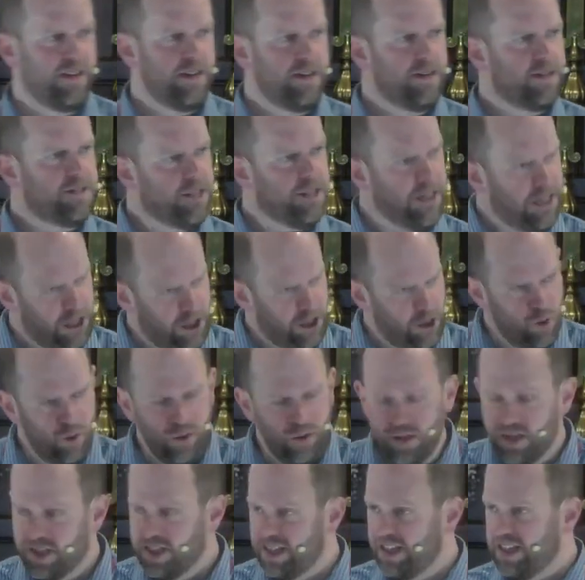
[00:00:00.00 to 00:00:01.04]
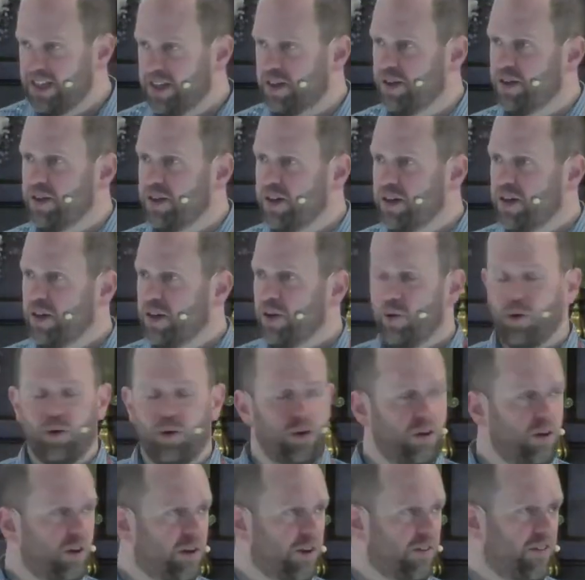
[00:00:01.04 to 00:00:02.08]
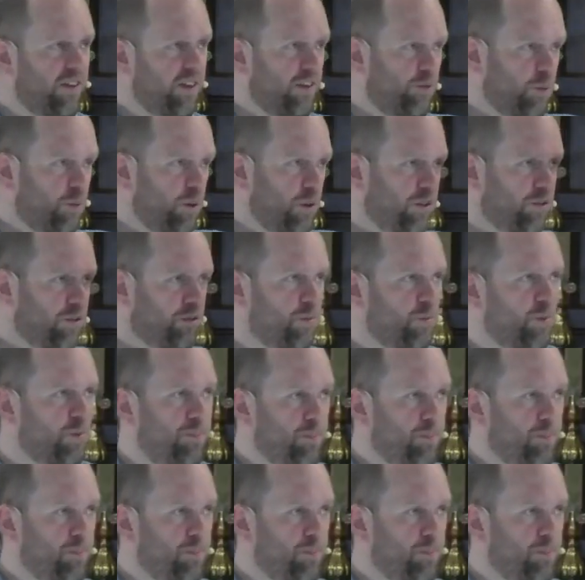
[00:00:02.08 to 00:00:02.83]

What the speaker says: to use it. Well, look at these words from 1